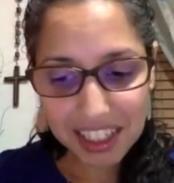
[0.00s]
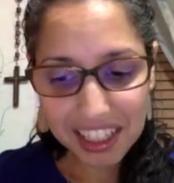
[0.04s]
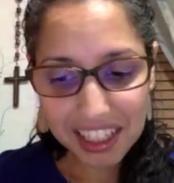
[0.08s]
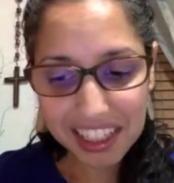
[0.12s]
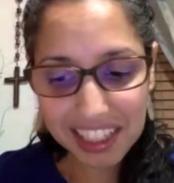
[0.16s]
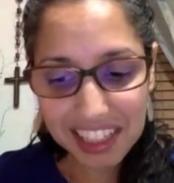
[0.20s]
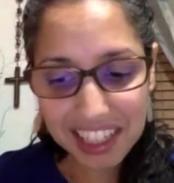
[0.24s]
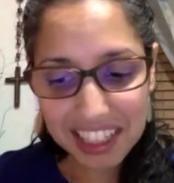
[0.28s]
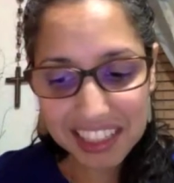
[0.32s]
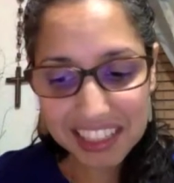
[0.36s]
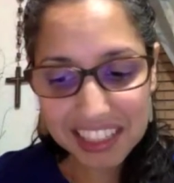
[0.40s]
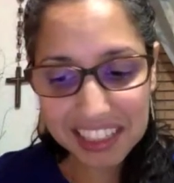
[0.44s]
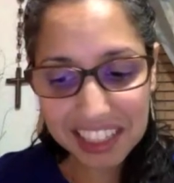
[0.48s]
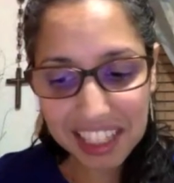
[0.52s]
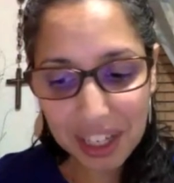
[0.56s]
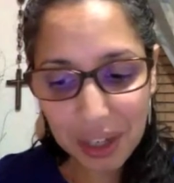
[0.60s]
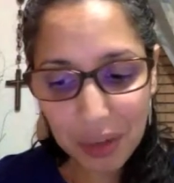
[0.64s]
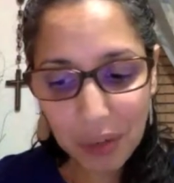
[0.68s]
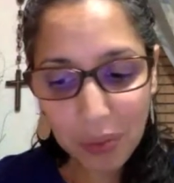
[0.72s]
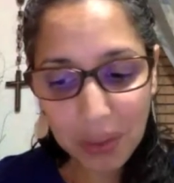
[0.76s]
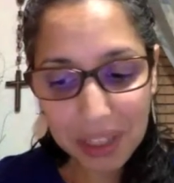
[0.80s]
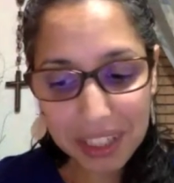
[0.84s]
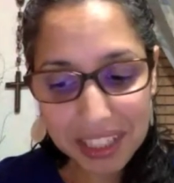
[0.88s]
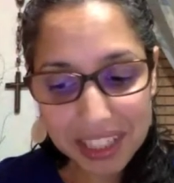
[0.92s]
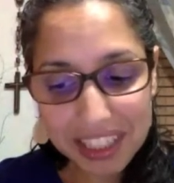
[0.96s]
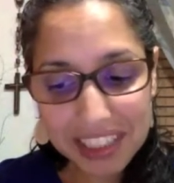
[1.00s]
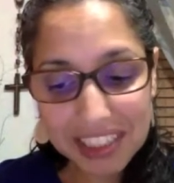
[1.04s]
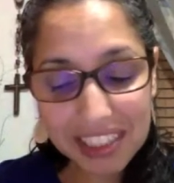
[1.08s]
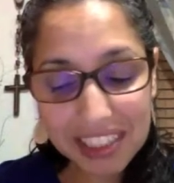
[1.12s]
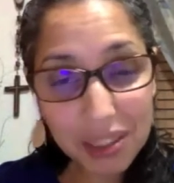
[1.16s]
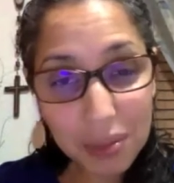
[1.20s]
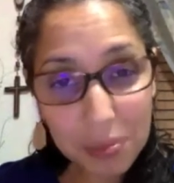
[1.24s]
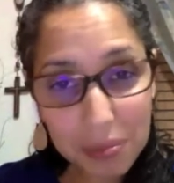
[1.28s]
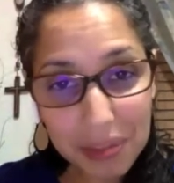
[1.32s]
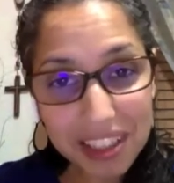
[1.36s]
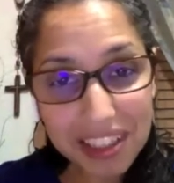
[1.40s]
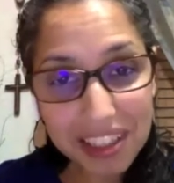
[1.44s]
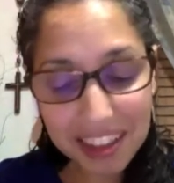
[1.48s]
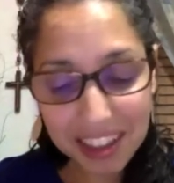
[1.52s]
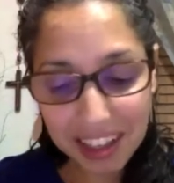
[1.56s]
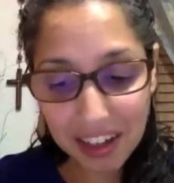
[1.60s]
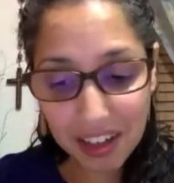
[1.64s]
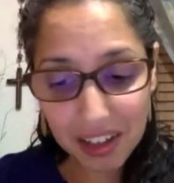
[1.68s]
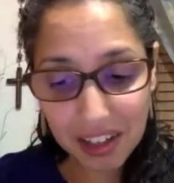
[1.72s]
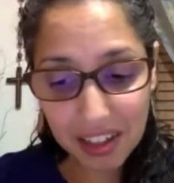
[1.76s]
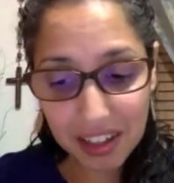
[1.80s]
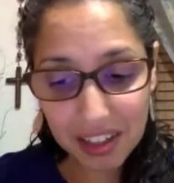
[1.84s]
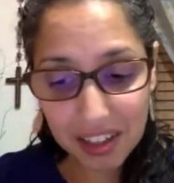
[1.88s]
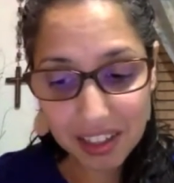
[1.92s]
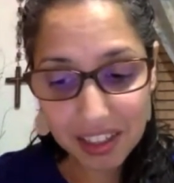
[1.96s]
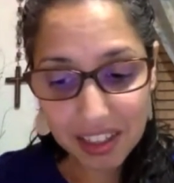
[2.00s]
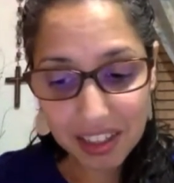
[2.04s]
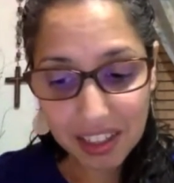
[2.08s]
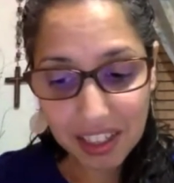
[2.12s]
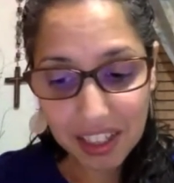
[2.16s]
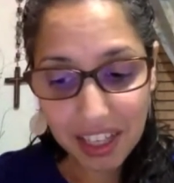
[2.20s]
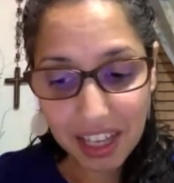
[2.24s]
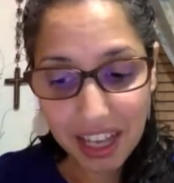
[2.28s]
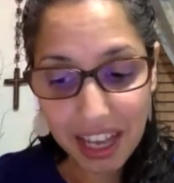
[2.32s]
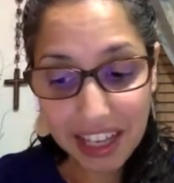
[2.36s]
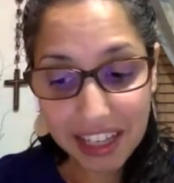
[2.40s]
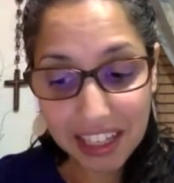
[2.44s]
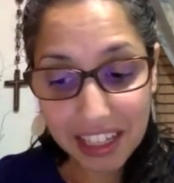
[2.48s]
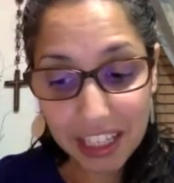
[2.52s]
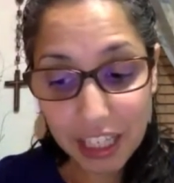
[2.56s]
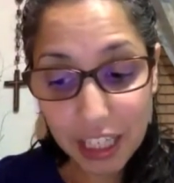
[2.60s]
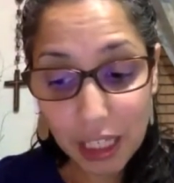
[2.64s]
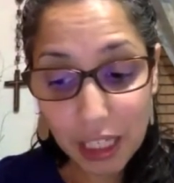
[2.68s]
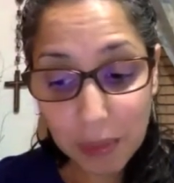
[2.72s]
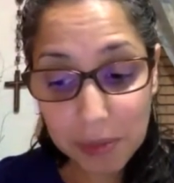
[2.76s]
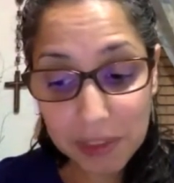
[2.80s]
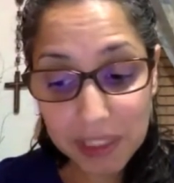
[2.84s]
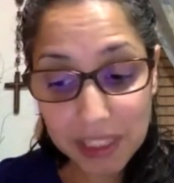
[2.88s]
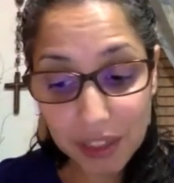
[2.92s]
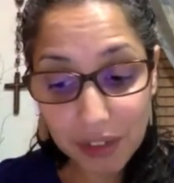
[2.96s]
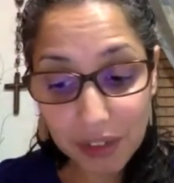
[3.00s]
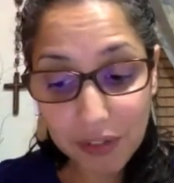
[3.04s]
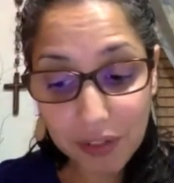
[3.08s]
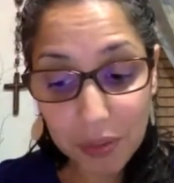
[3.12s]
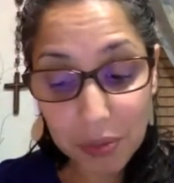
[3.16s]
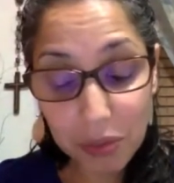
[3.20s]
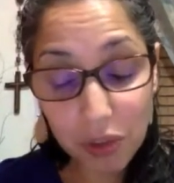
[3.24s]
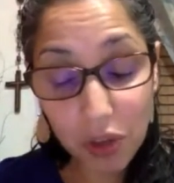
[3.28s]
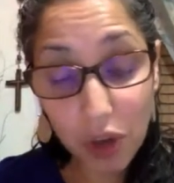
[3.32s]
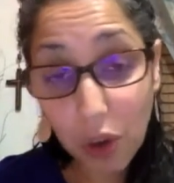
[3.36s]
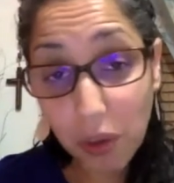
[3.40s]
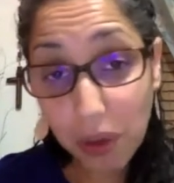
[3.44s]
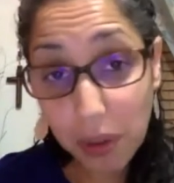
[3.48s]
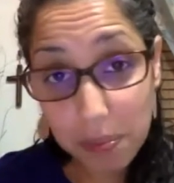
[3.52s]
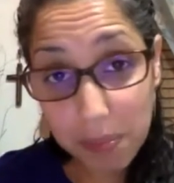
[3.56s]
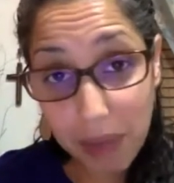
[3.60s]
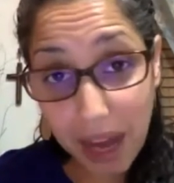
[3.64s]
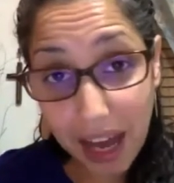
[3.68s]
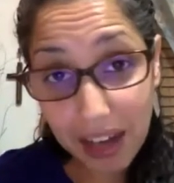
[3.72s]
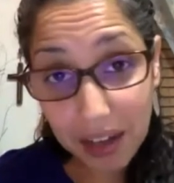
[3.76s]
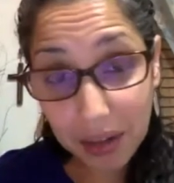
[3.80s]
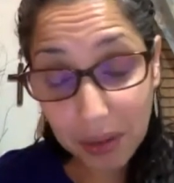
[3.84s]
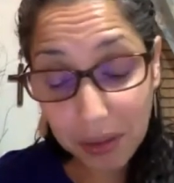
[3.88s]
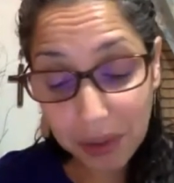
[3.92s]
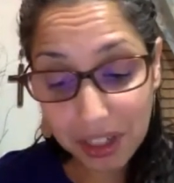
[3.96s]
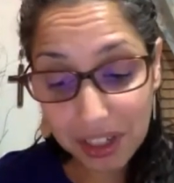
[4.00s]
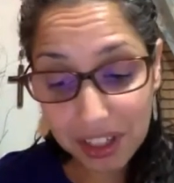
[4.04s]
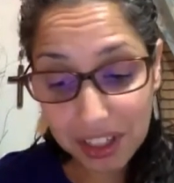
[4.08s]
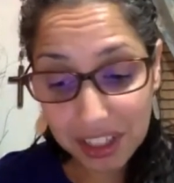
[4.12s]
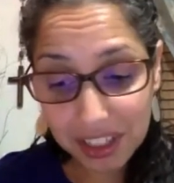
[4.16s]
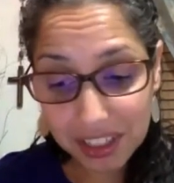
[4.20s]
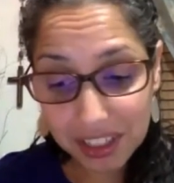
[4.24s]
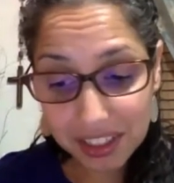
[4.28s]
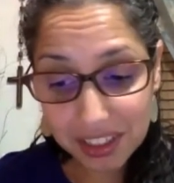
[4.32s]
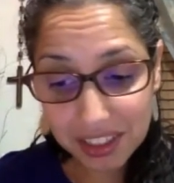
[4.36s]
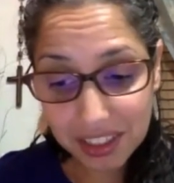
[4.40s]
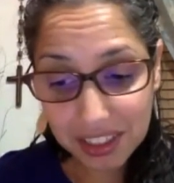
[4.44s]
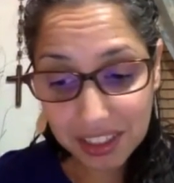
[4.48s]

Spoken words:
He lets in what needs to be there and keeps it from going backward.